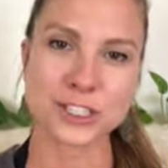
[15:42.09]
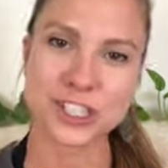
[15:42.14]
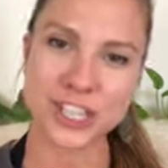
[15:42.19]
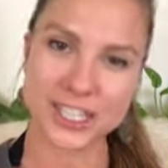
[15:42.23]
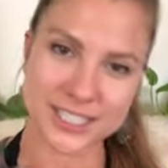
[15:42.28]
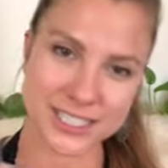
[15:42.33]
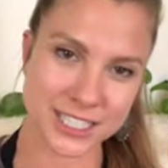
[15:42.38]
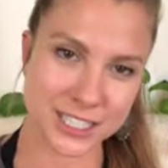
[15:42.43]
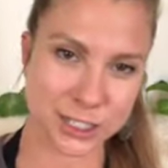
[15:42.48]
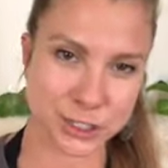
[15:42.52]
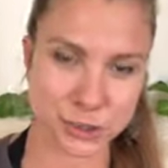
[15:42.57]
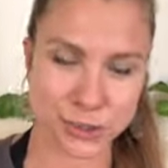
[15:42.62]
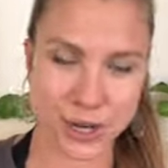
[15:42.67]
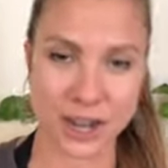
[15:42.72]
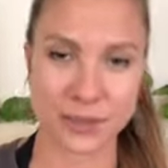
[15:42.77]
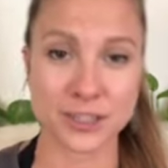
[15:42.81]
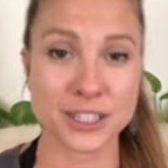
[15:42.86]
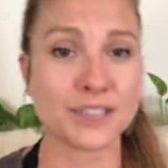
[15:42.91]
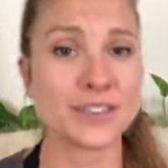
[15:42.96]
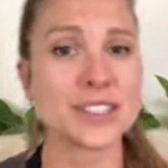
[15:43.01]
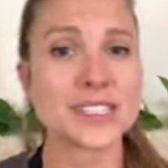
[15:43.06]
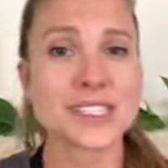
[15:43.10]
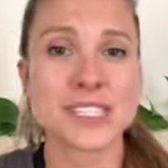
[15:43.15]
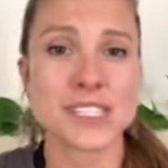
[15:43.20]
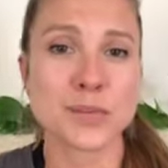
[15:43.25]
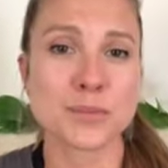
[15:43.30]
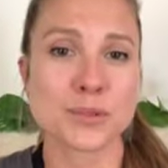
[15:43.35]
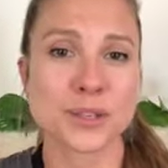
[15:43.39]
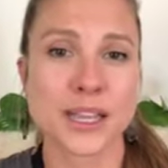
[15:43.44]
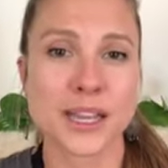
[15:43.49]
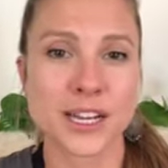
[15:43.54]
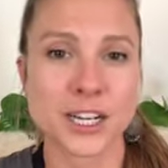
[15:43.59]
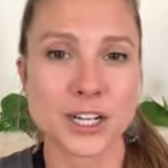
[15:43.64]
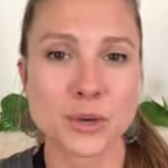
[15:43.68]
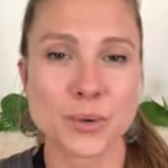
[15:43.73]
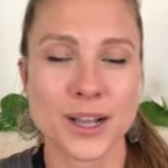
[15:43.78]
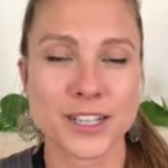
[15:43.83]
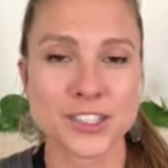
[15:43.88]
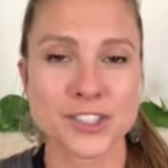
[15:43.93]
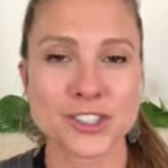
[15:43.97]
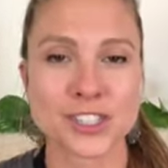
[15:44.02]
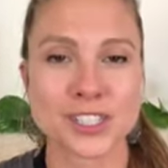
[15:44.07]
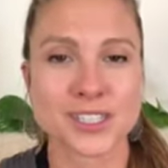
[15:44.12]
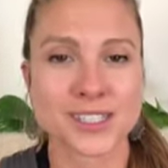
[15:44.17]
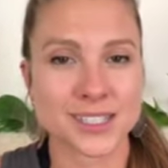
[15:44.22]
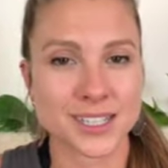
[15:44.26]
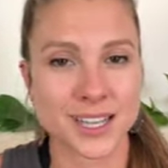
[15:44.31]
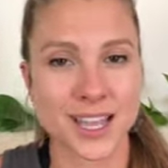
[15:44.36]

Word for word: adjusting to travel, even sleep related questions.